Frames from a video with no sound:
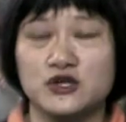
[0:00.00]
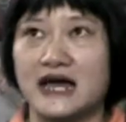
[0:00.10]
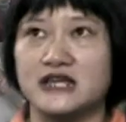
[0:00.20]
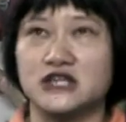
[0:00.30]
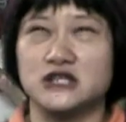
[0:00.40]

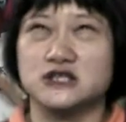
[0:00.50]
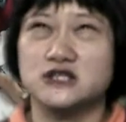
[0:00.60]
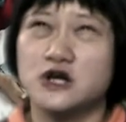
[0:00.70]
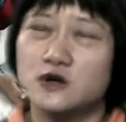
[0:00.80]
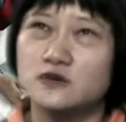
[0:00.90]
I
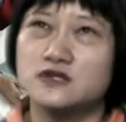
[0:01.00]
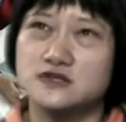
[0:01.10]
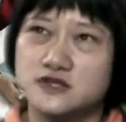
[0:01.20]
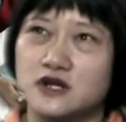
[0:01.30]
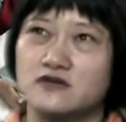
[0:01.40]
told
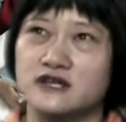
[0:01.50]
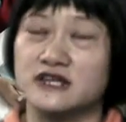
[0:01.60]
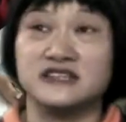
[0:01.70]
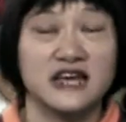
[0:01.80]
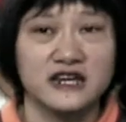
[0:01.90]
the story
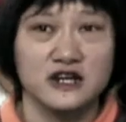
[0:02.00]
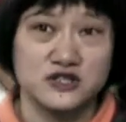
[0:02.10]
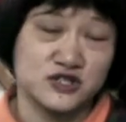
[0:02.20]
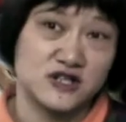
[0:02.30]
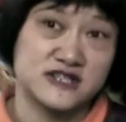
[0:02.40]
in
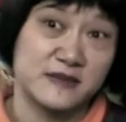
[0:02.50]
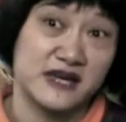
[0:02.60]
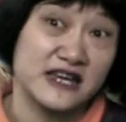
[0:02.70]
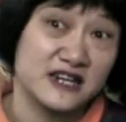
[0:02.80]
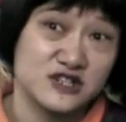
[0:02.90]
English because I'm
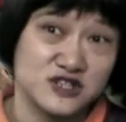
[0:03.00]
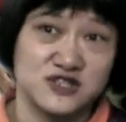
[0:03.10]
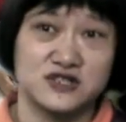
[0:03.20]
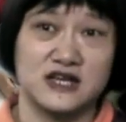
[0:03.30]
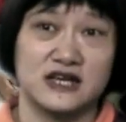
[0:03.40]
an English
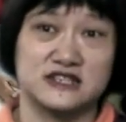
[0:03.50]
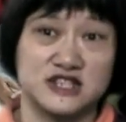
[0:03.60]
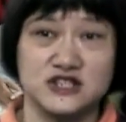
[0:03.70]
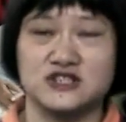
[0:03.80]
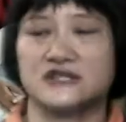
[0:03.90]
uh,
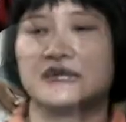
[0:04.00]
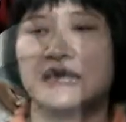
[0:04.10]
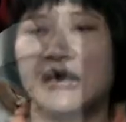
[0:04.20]
teacher.